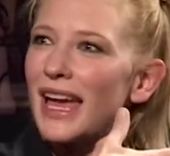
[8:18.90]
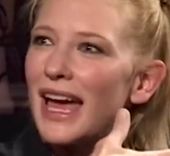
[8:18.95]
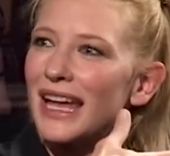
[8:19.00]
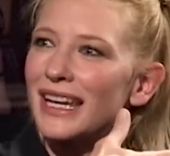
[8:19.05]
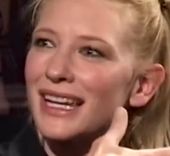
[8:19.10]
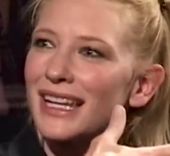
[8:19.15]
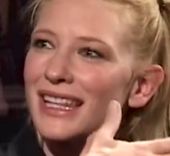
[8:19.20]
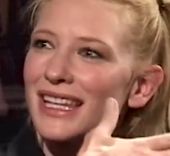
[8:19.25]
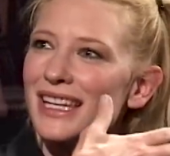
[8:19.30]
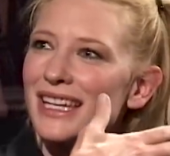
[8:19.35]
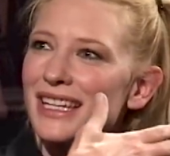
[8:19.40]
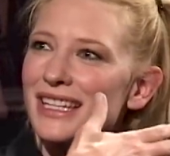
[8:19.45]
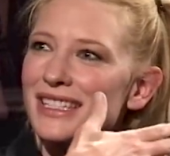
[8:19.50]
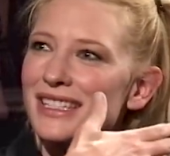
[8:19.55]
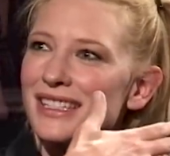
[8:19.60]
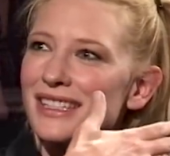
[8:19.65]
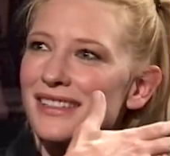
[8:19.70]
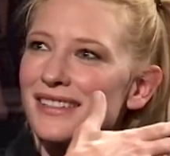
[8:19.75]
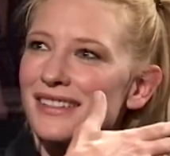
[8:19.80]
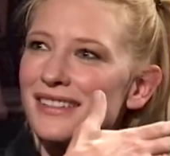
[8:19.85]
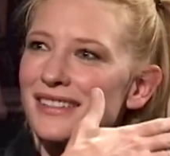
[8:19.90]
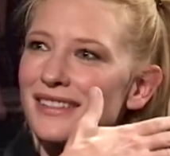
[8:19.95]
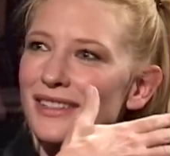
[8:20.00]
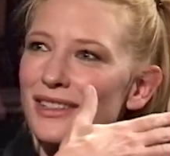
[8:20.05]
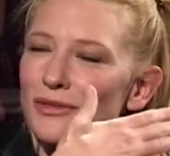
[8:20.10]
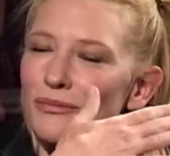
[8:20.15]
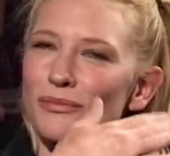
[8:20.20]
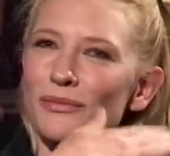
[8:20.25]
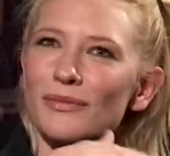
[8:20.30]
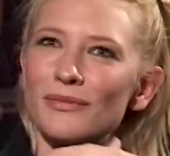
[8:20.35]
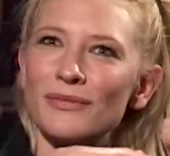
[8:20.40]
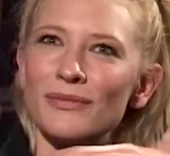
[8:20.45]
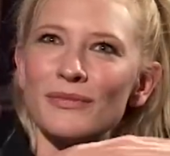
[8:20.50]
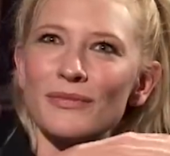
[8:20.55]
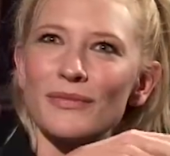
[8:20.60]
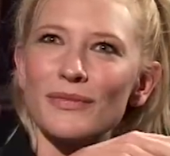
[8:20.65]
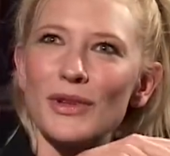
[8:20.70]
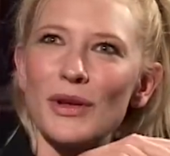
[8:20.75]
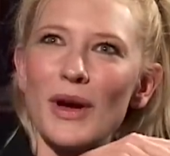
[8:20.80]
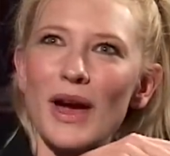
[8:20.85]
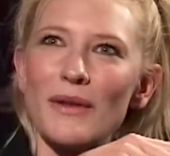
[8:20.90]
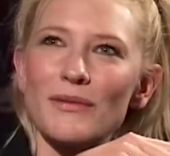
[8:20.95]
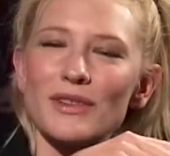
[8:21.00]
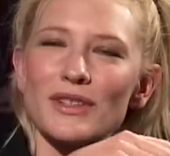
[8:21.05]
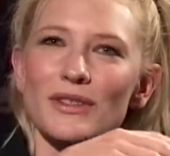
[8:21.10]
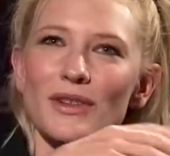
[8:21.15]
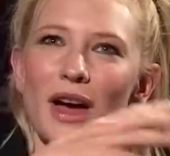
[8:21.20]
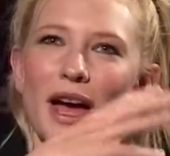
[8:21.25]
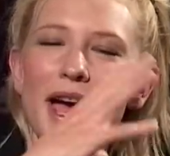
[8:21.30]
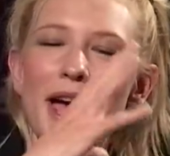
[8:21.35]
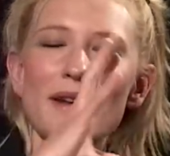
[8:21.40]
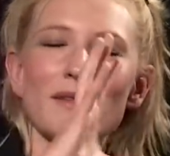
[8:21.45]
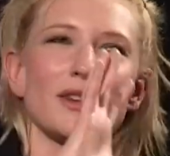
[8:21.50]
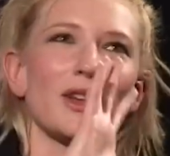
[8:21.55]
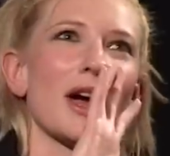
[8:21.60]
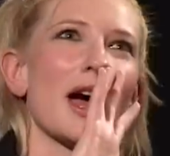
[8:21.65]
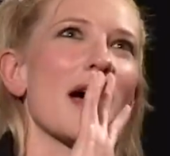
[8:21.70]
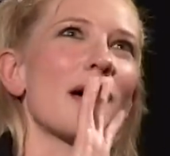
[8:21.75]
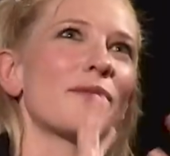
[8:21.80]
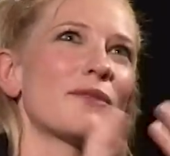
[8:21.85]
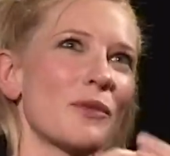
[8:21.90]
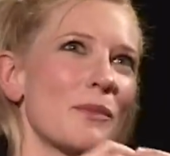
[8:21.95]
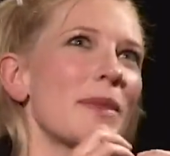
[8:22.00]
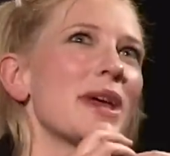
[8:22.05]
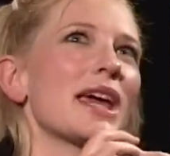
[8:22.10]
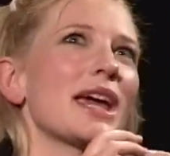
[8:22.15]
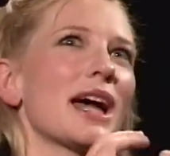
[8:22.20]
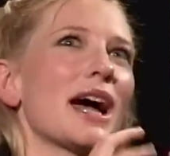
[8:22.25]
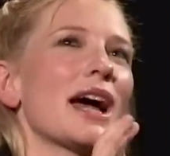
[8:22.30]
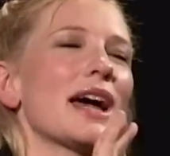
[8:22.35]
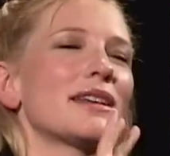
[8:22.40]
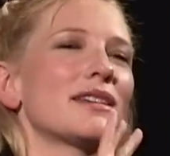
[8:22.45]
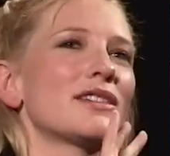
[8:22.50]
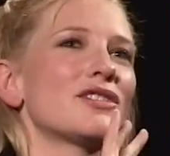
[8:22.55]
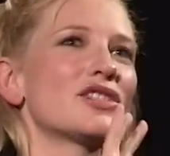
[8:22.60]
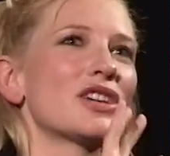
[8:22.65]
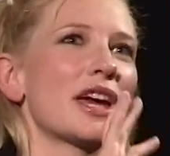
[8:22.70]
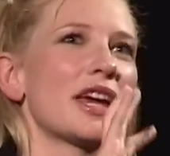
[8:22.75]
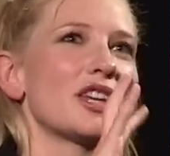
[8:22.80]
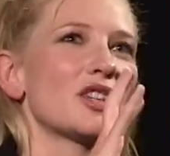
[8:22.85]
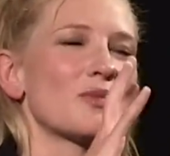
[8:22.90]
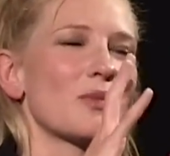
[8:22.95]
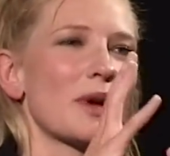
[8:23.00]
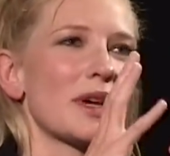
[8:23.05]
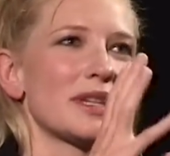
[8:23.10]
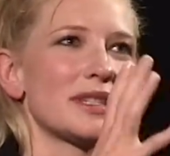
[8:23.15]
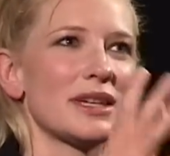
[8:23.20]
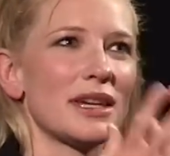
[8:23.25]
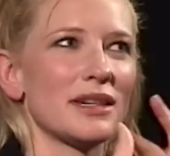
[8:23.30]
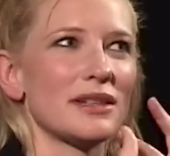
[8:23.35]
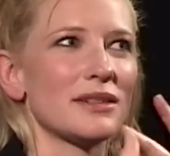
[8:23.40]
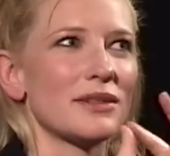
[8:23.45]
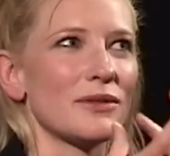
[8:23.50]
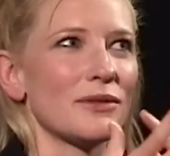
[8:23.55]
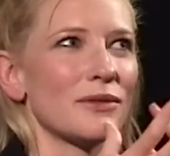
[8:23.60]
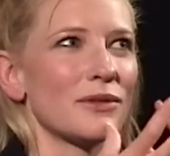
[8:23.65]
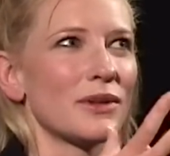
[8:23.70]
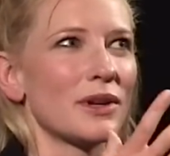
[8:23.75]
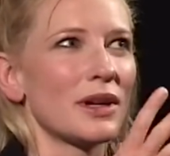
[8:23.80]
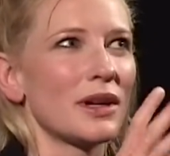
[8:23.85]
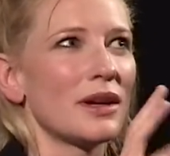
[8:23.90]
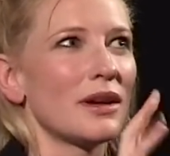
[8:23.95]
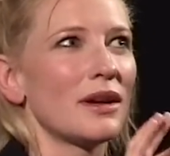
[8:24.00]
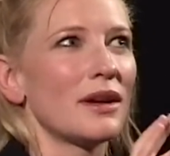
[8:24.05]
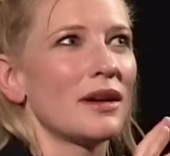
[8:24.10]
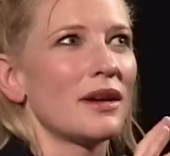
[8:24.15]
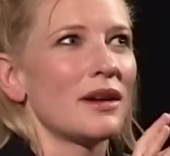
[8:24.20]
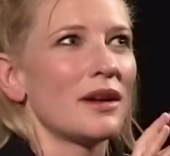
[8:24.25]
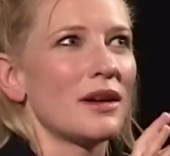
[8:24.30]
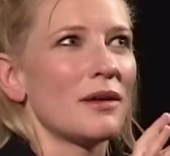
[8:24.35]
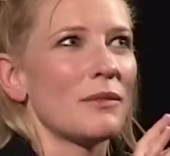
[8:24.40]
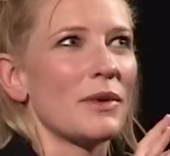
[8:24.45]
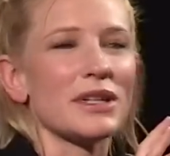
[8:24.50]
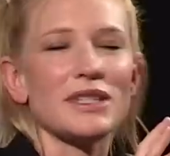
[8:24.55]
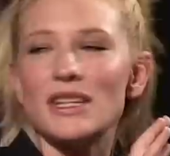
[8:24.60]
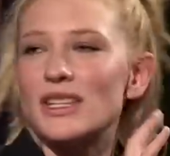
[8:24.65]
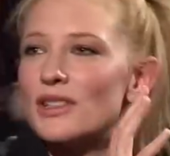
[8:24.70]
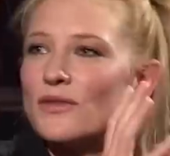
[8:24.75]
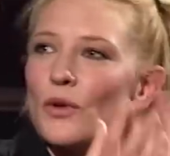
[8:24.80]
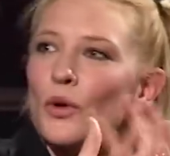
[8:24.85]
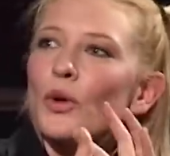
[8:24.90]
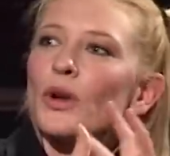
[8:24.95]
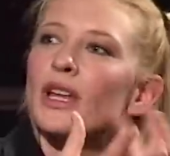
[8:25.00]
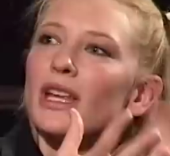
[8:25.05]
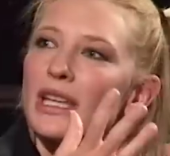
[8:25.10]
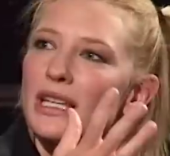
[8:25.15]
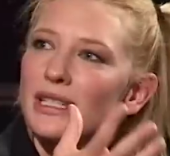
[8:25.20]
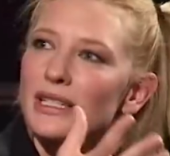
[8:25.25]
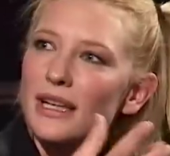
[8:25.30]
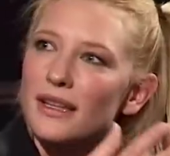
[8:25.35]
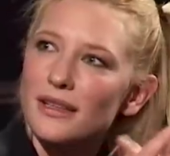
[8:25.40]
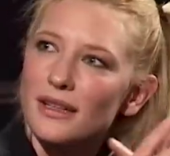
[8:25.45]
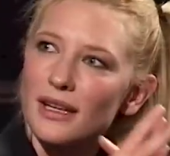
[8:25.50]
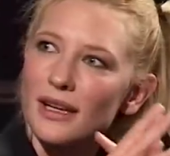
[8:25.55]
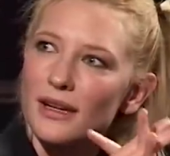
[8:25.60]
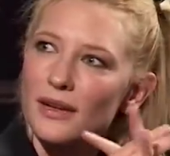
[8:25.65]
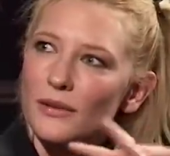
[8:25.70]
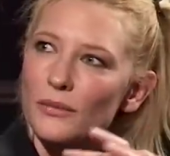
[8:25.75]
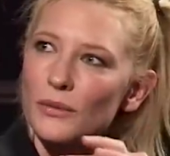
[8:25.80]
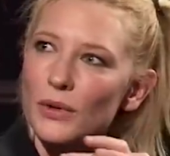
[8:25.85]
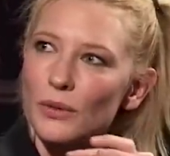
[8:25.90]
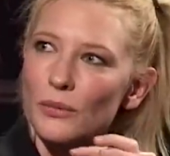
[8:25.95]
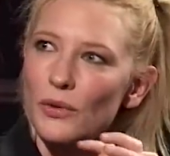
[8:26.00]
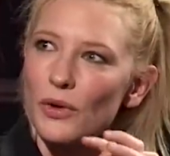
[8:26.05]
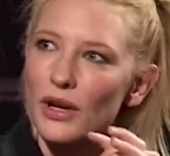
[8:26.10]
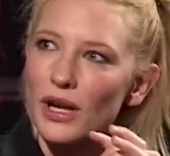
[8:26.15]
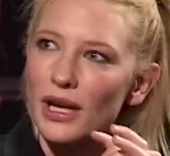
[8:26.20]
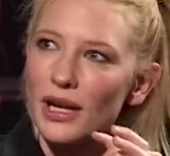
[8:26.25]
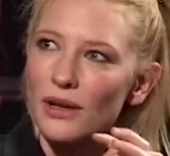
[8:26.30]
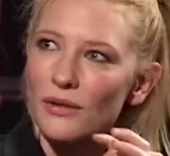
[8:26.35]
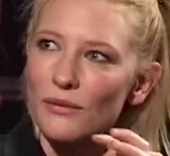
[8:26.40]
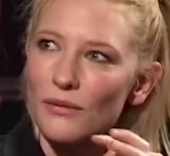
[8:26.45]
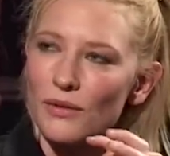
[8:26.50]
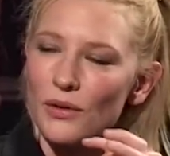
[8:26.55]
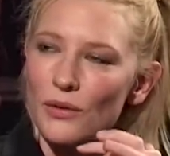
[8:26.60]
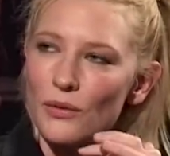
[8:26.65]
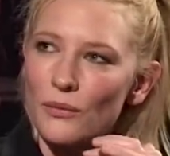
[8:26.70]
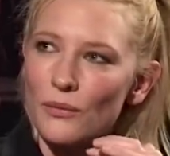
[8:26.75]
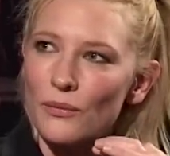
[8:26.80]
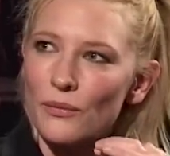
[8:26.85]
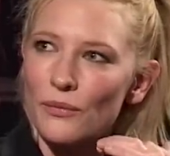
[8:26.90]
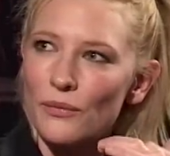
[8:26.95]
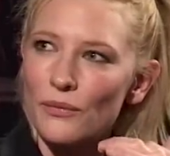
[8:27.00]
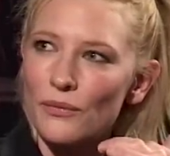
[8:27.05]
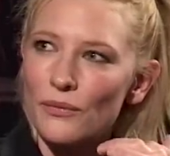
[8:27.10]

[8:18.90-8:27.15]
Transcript: And I think it's, you have to, I ha, you ha, for me, I had to change my sense of, my sense of audience, I think, when working in film.